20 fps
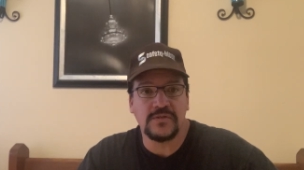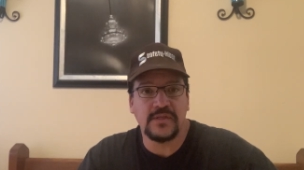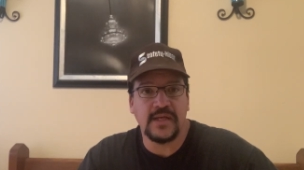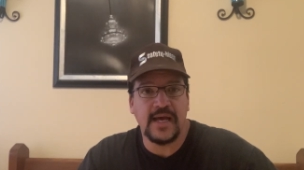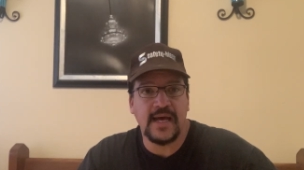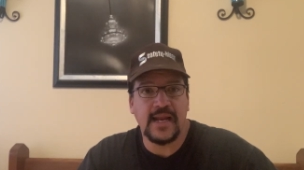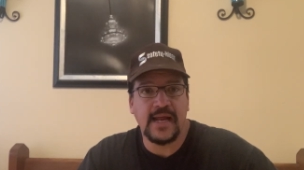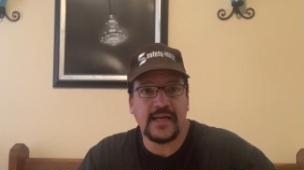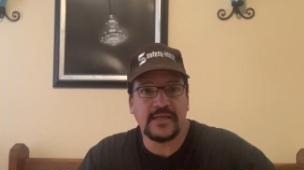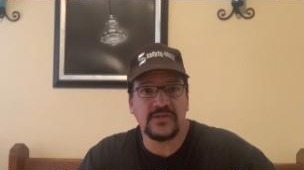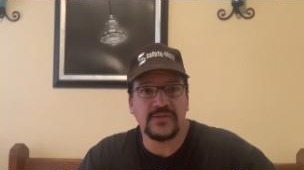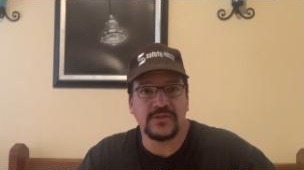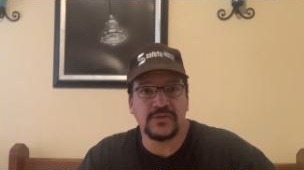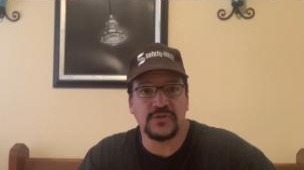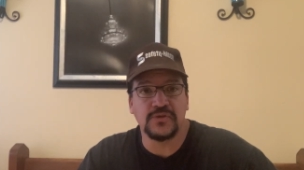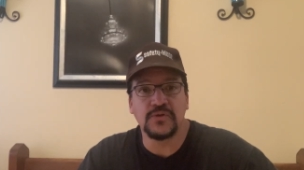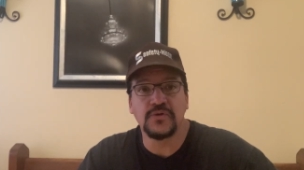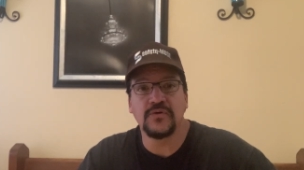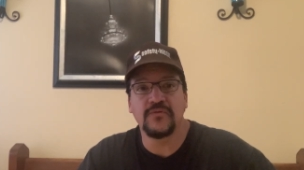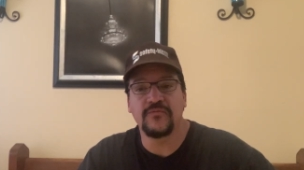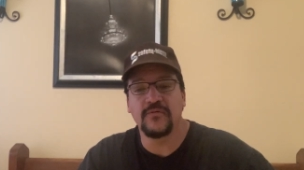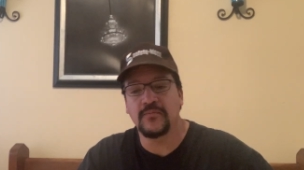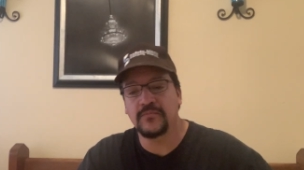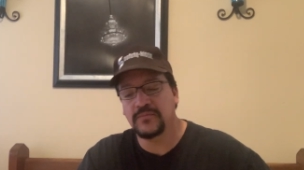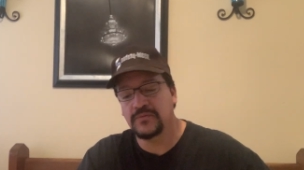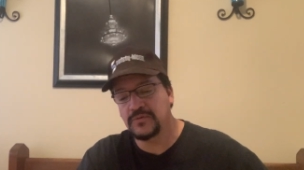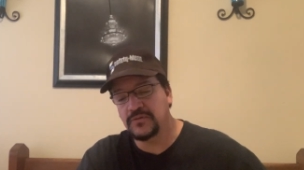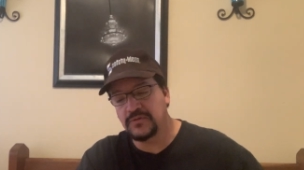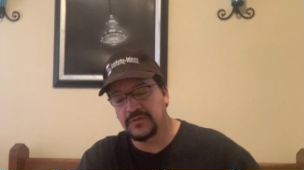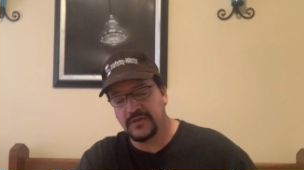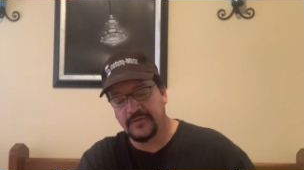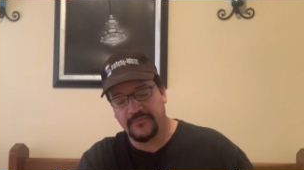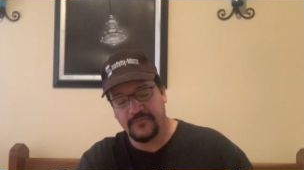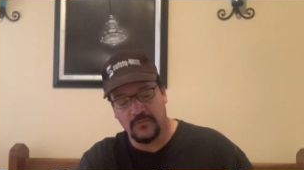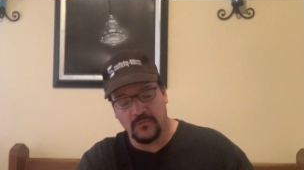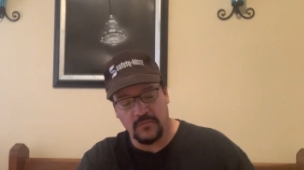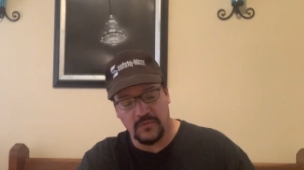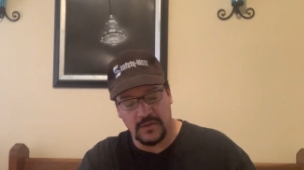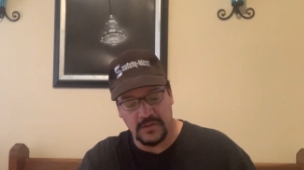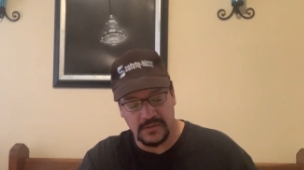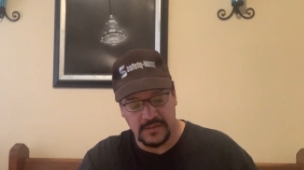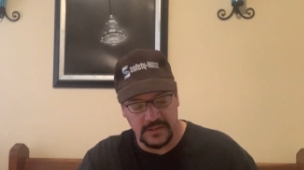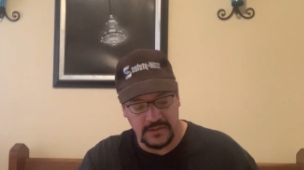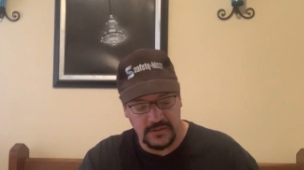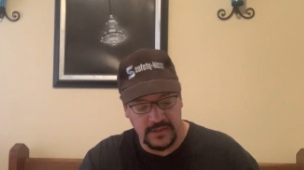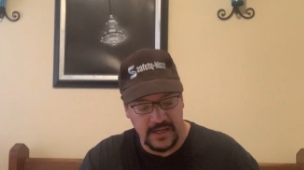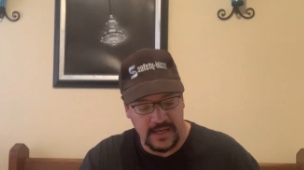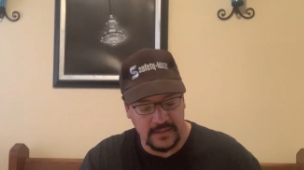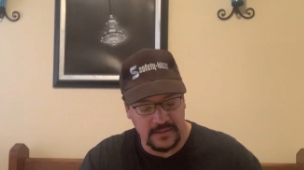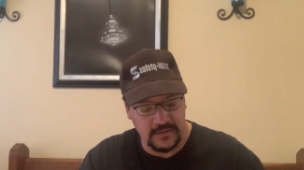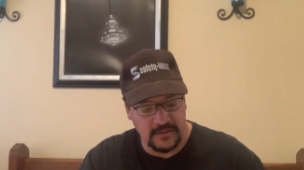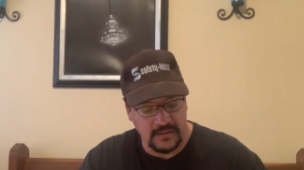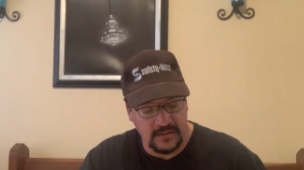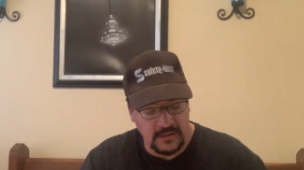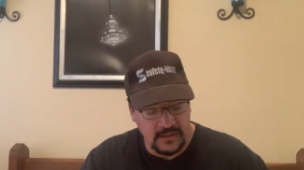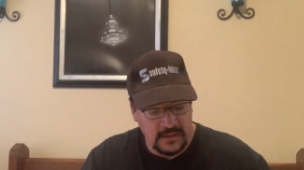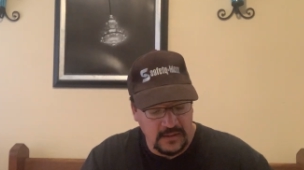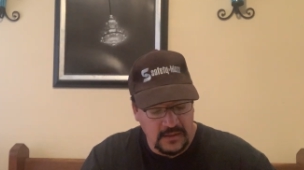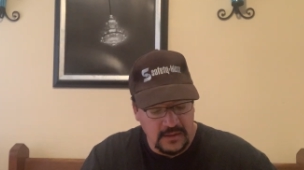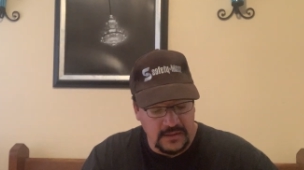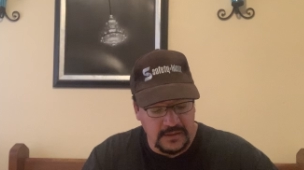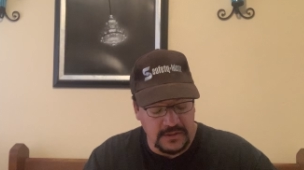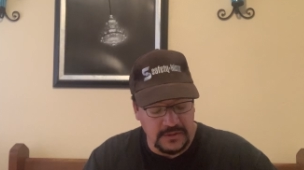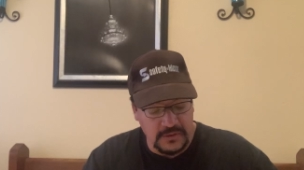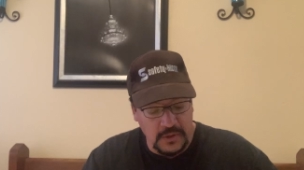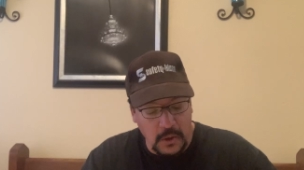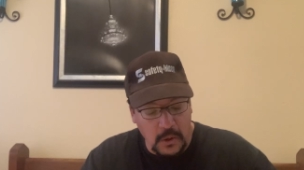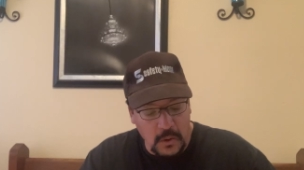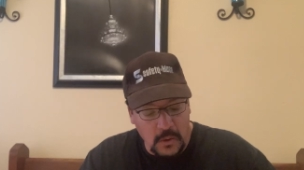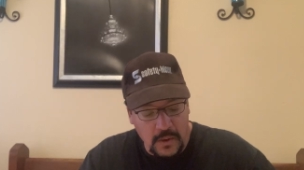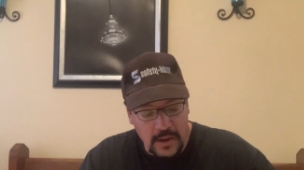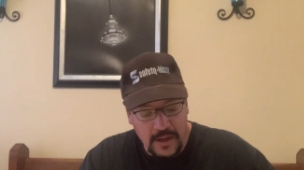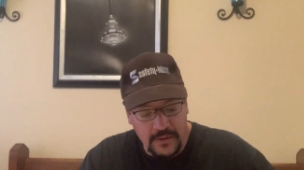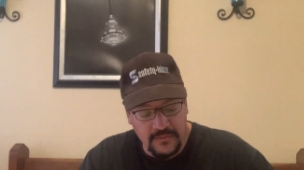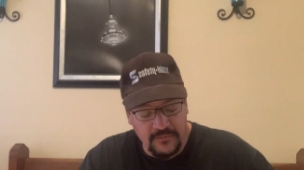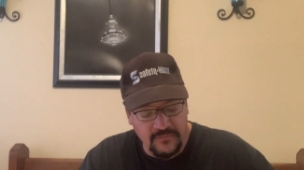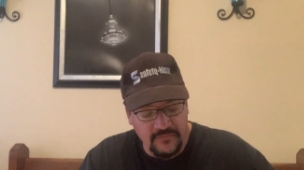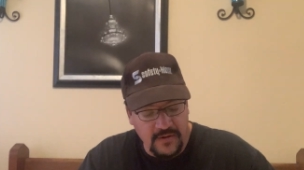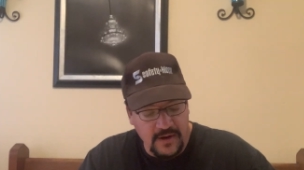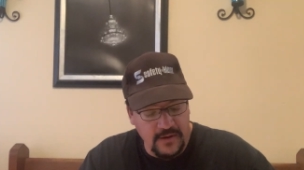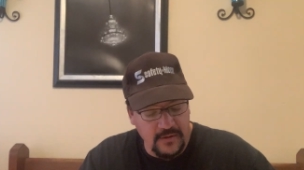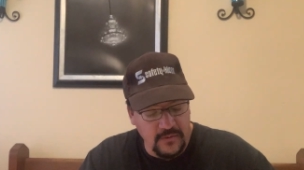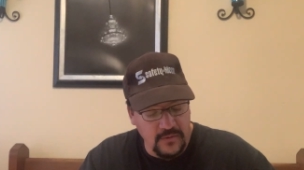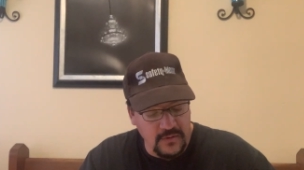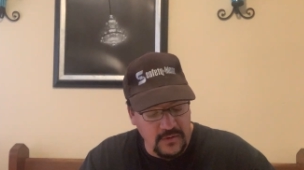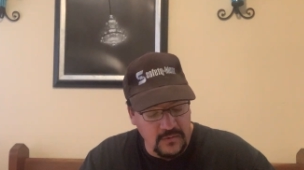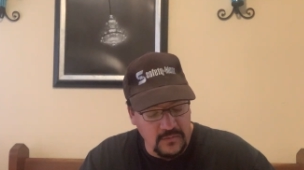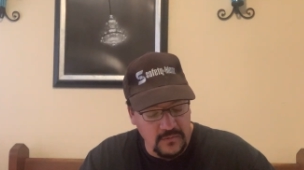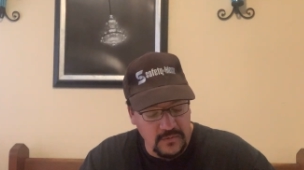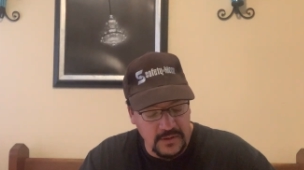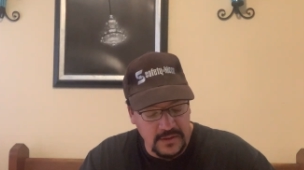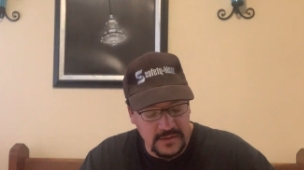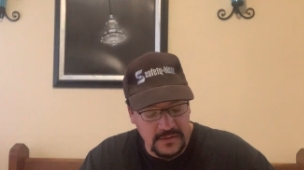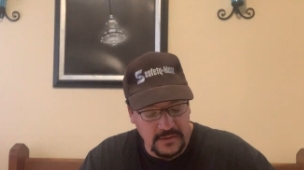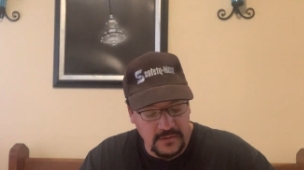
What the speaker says: They had actually two of them, two different ones that you had to know how the firing order was.